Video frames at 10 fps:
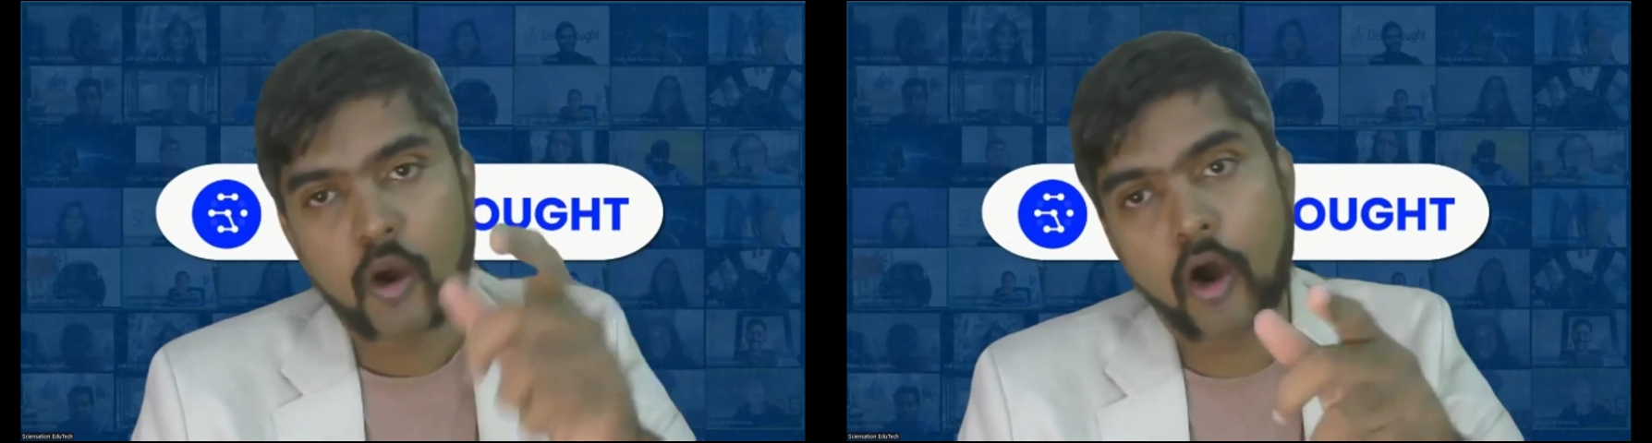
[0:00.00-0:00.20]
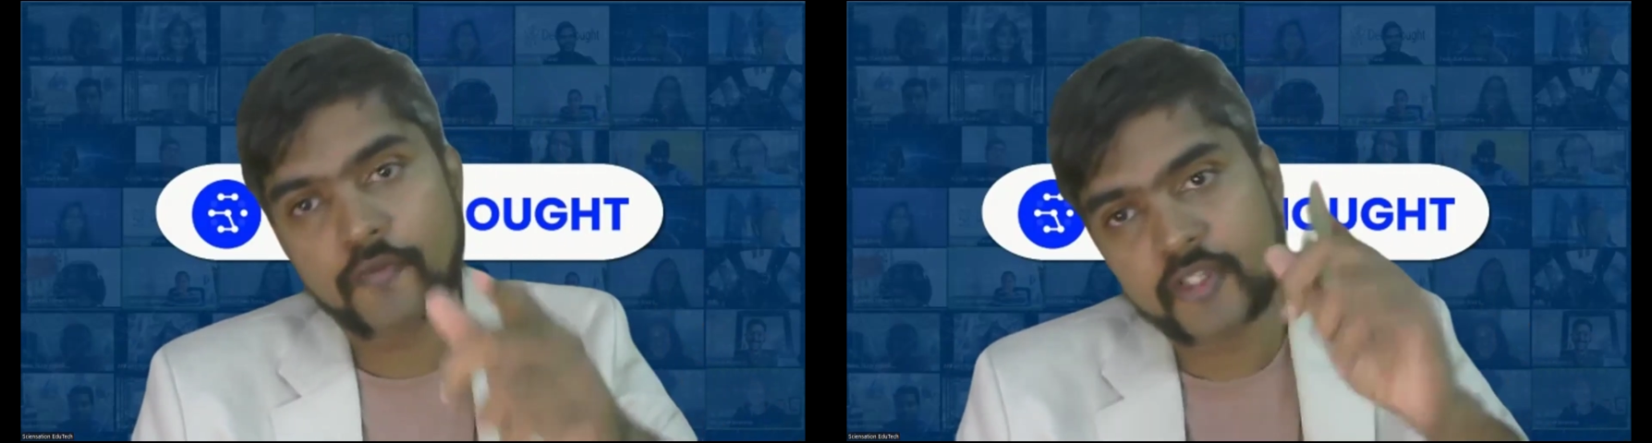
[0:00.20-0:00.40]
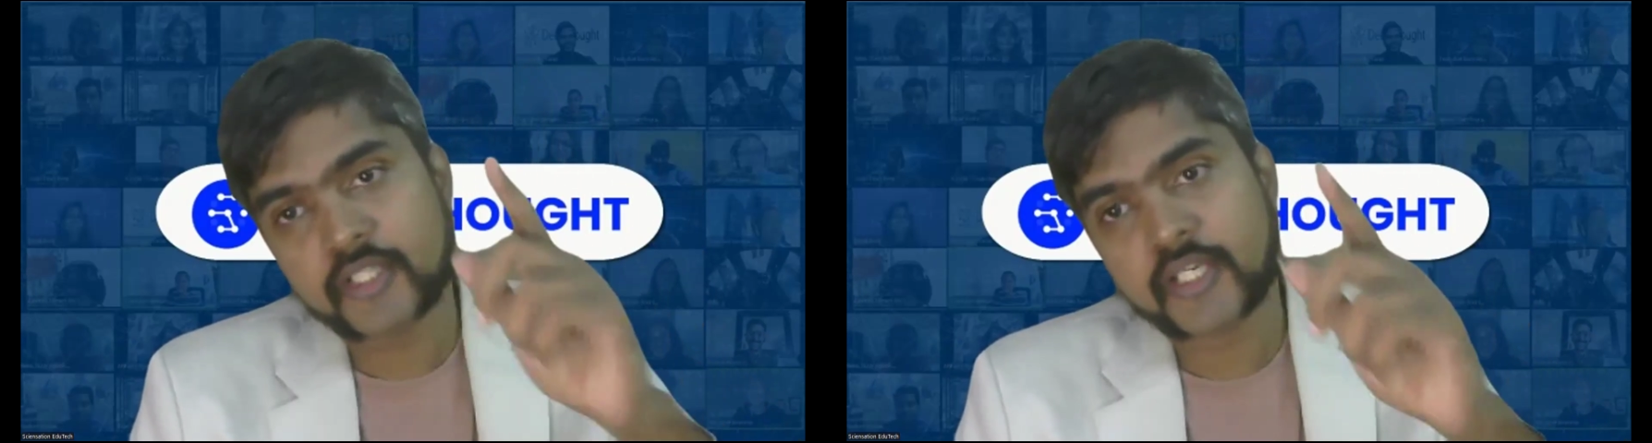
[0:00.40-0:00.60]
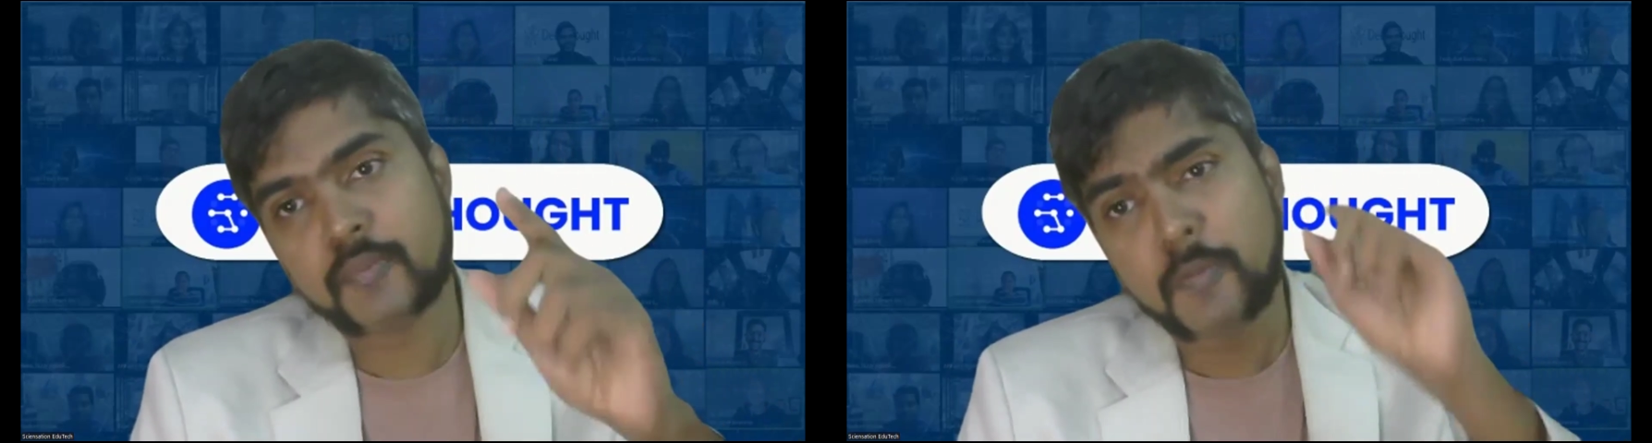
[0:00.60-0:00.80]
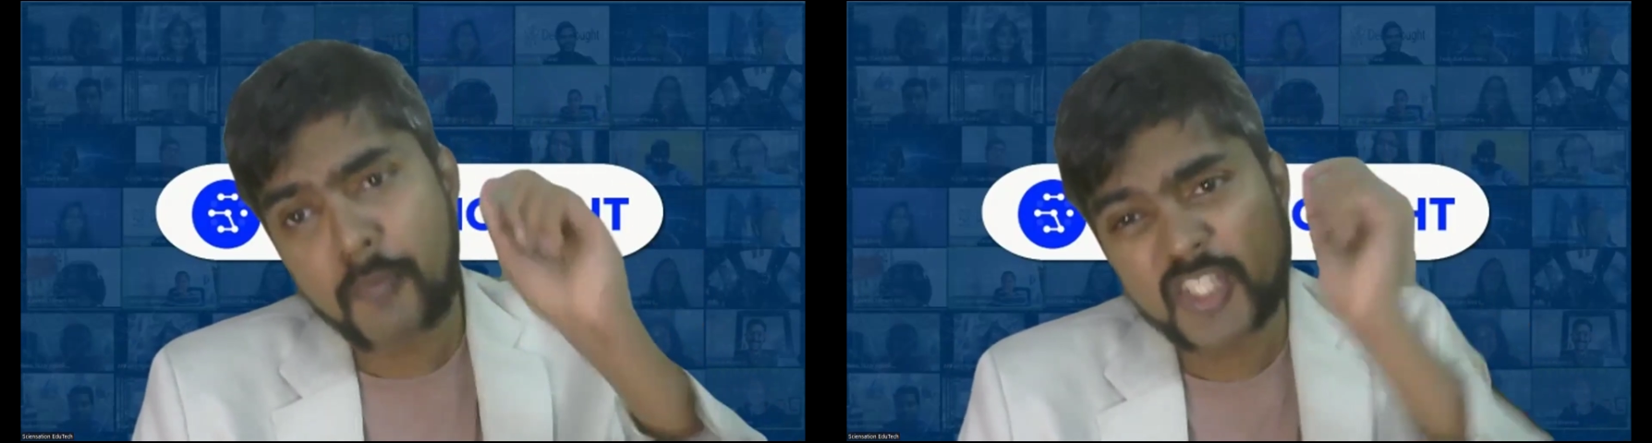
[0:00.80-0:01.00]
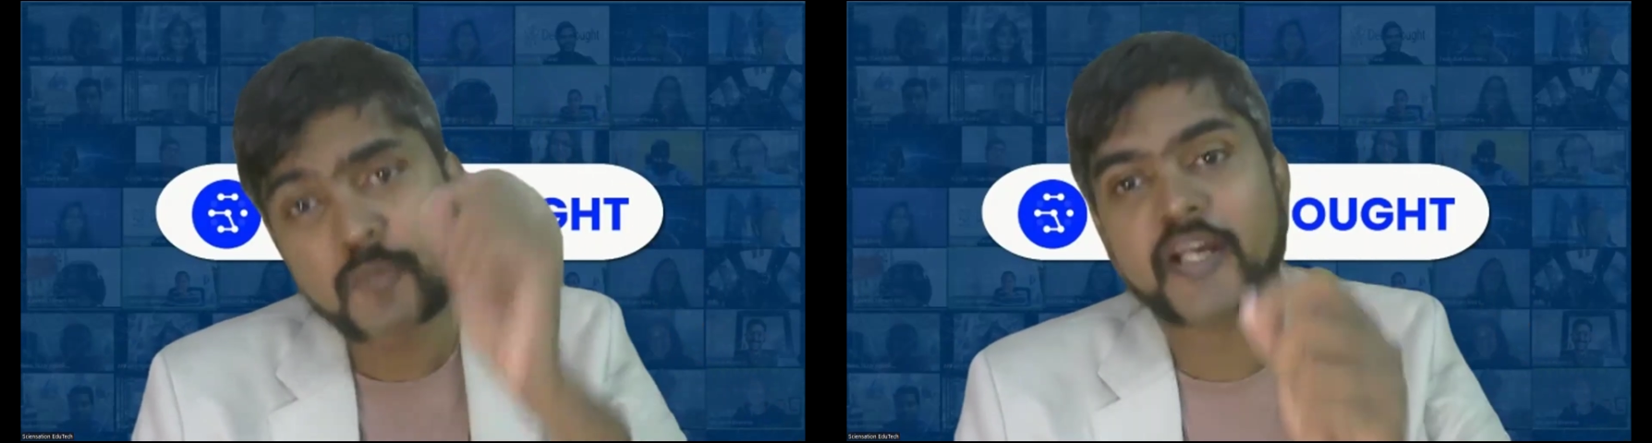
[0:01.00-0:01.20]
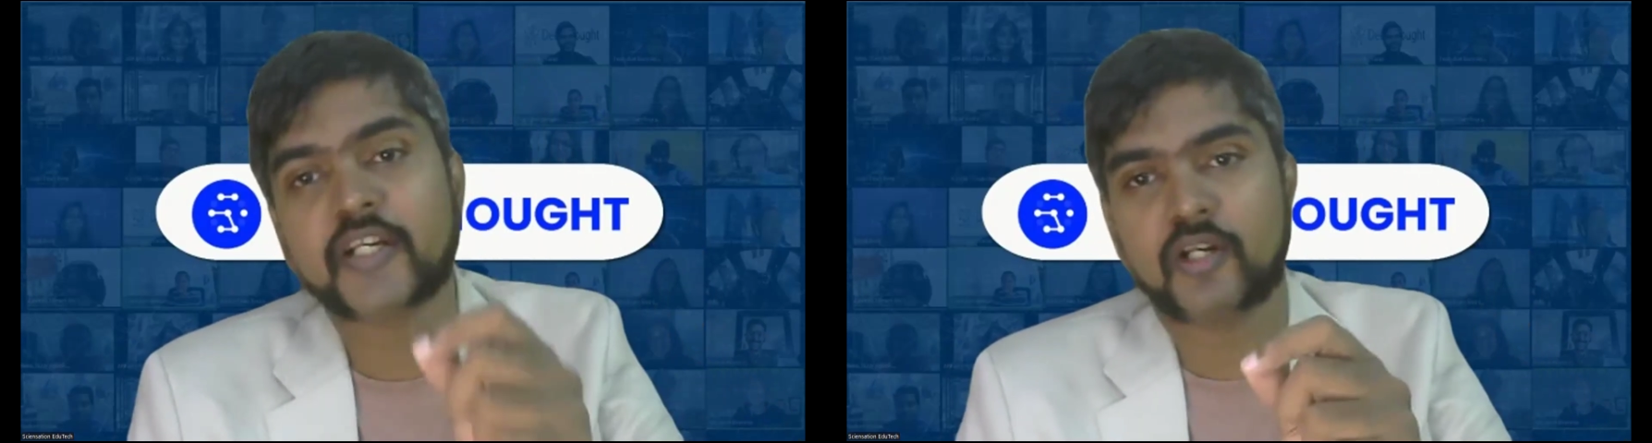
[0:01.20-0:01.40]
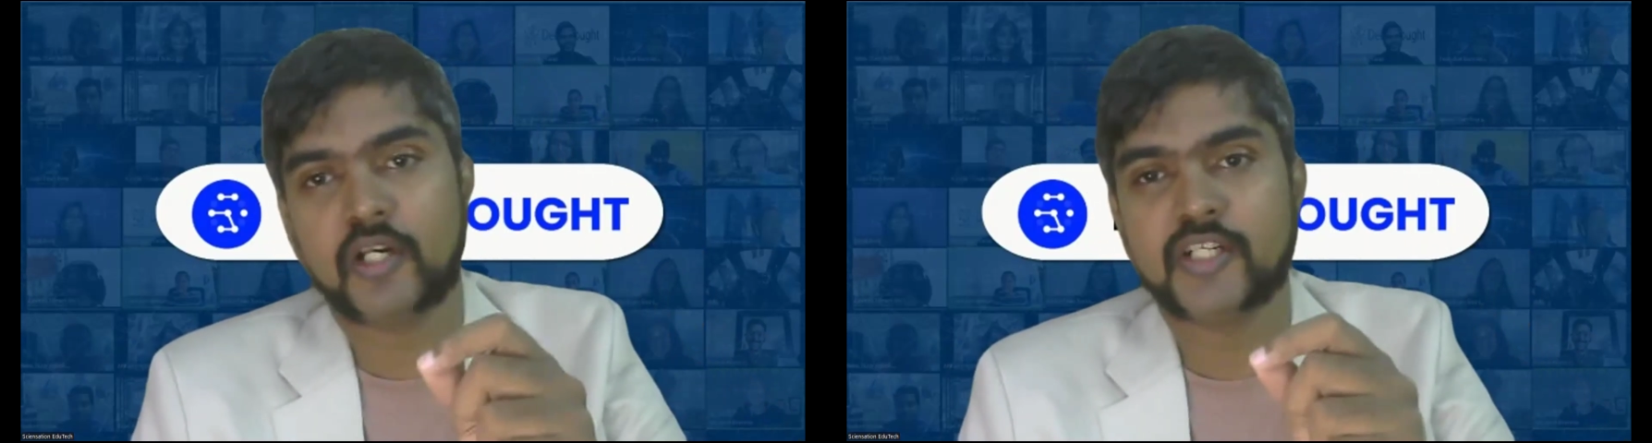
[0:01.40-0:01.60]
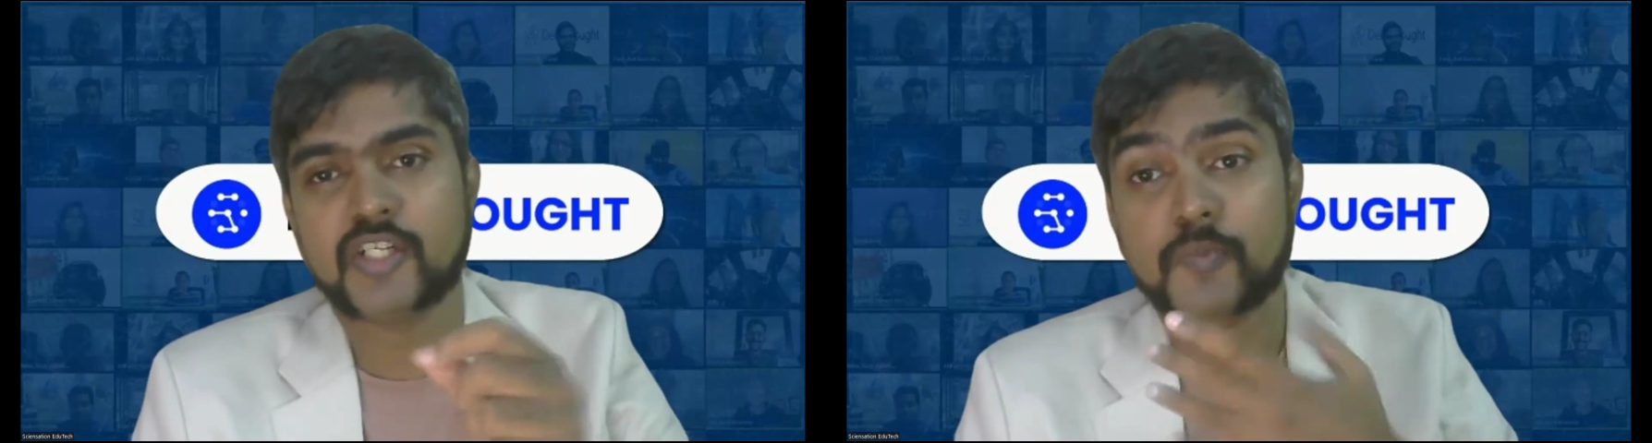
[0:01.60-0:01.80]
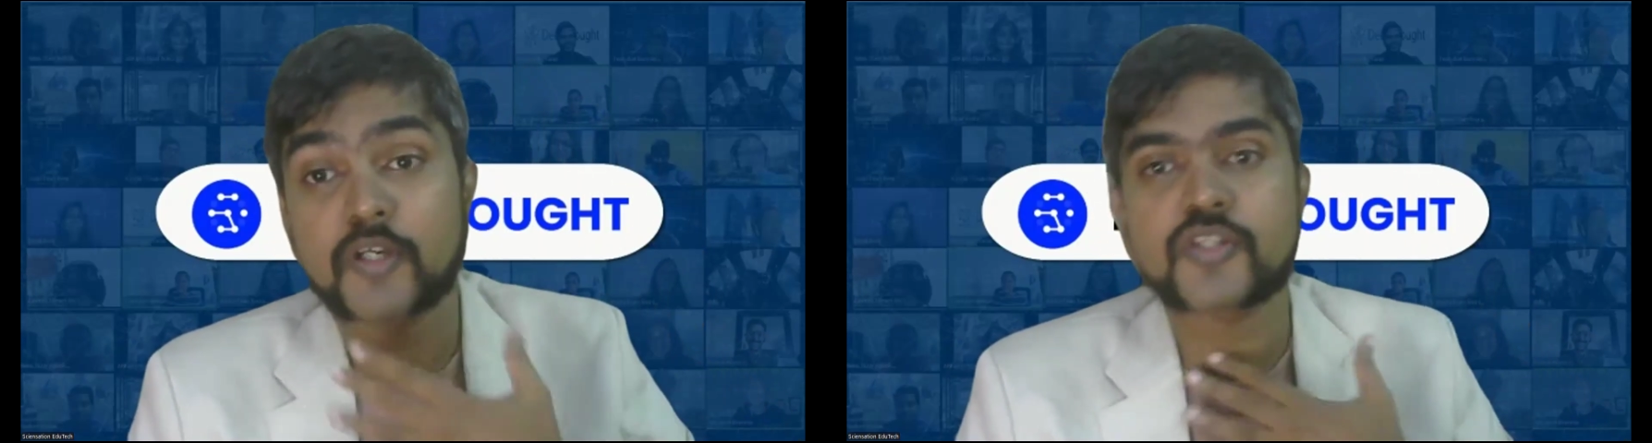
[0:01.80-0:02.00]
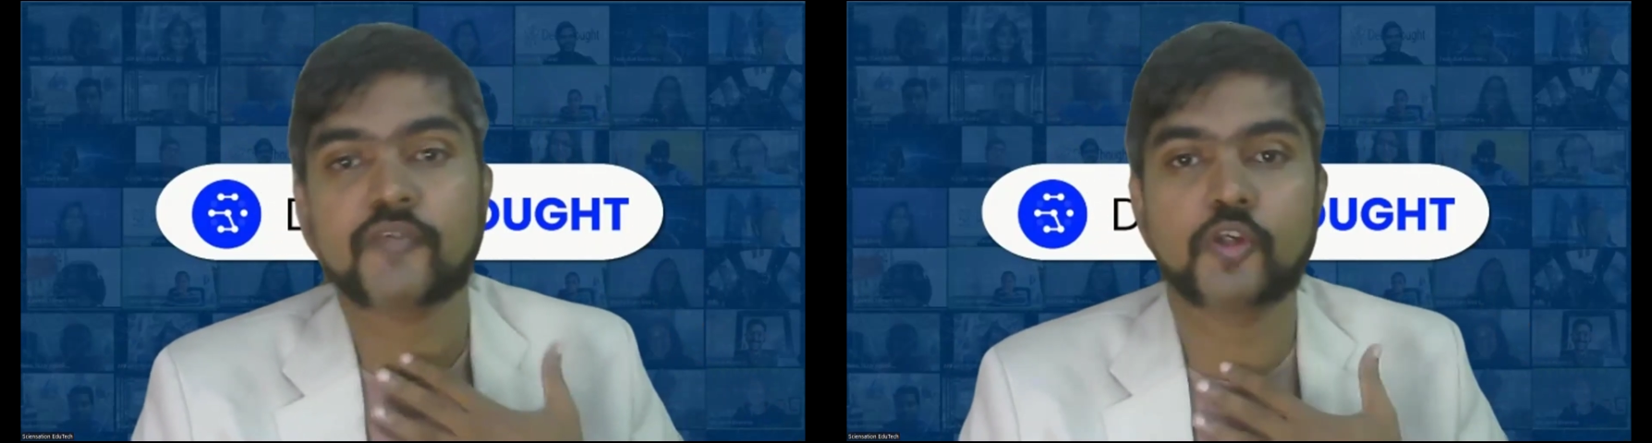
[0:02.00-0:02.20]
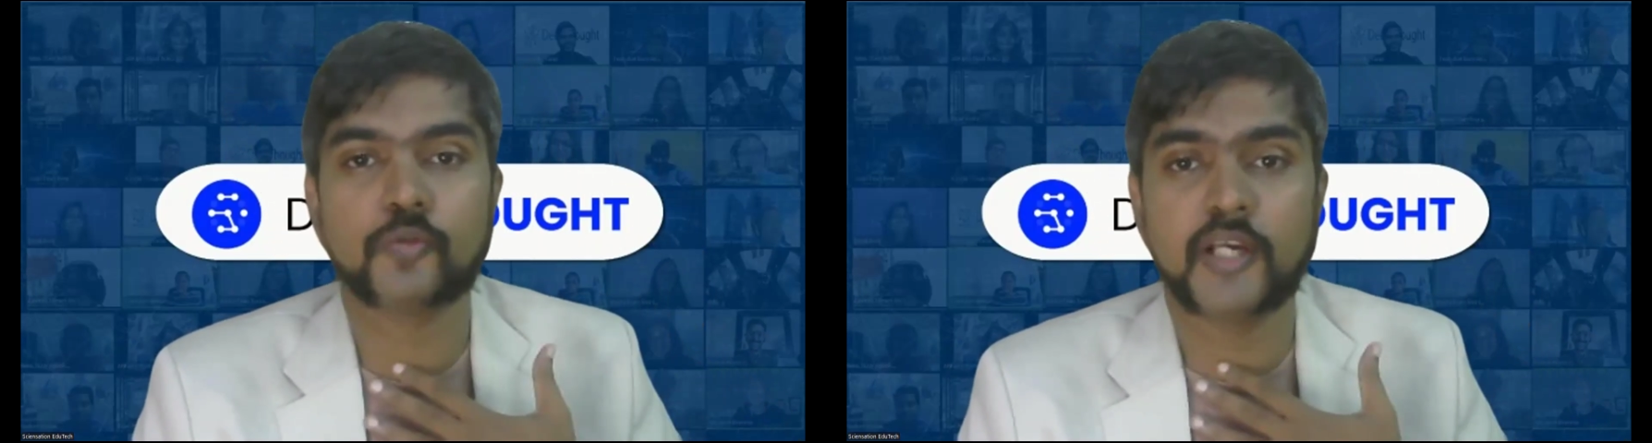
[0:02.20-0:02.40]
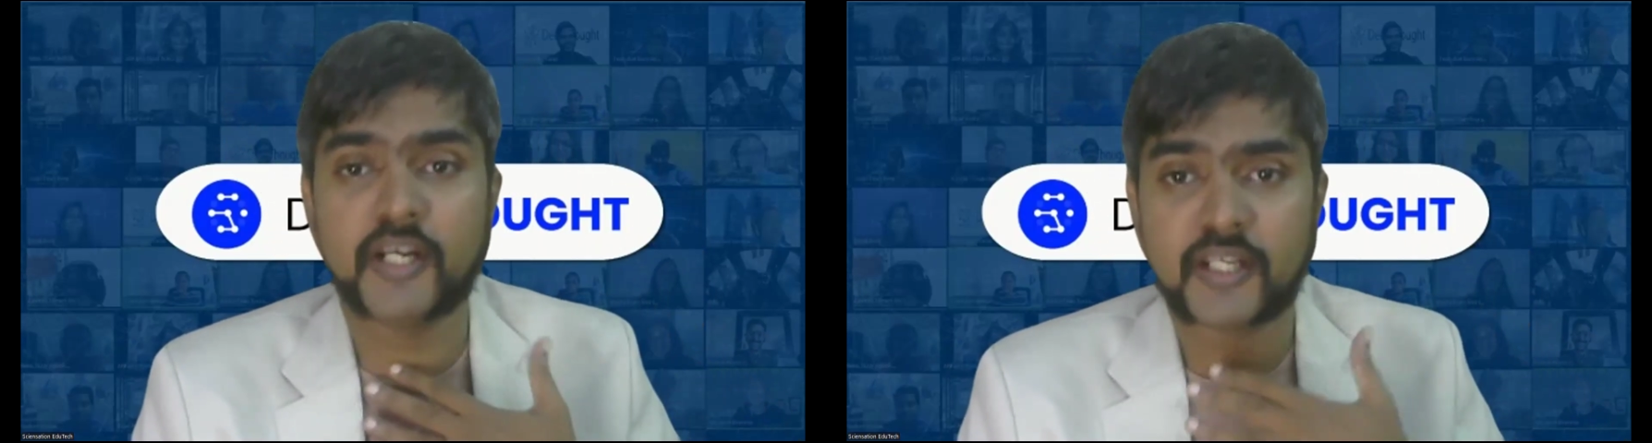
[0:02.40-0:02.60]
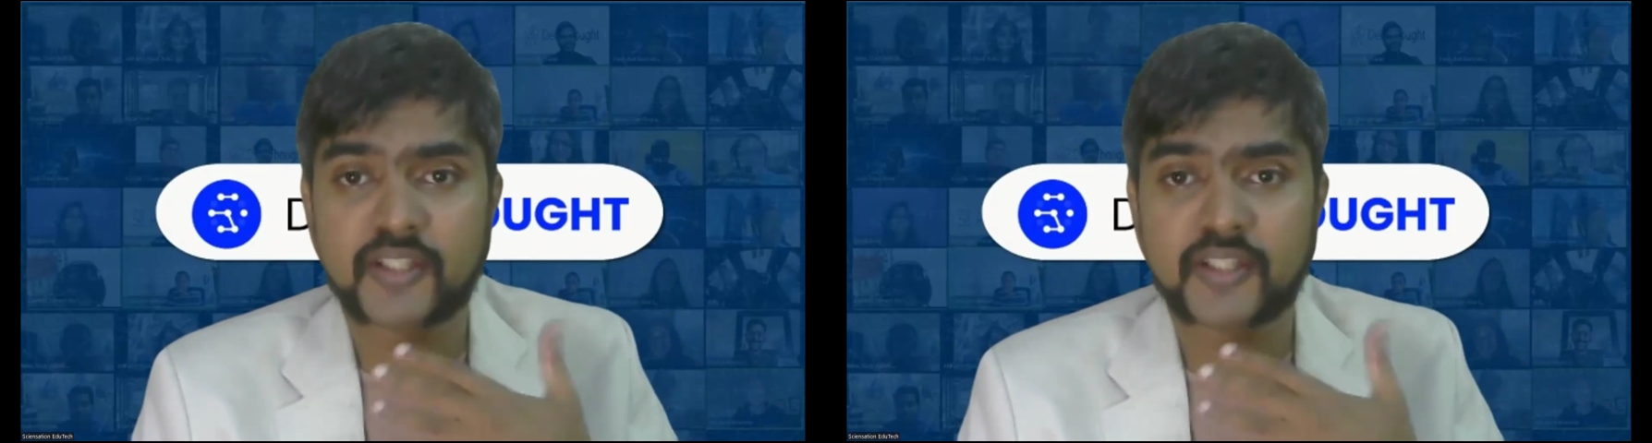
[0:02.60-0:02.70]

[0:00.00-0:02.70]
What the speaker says: often can be much better leaders because they have humility,